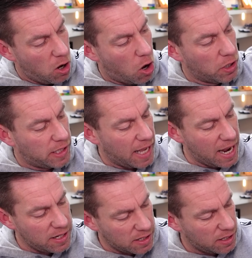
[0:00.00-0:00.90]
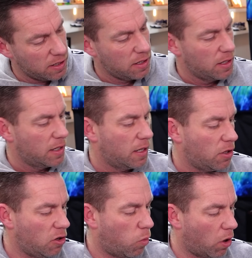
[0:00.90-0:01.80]
on a desk,
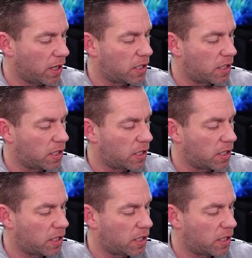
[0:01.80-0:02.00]
you want it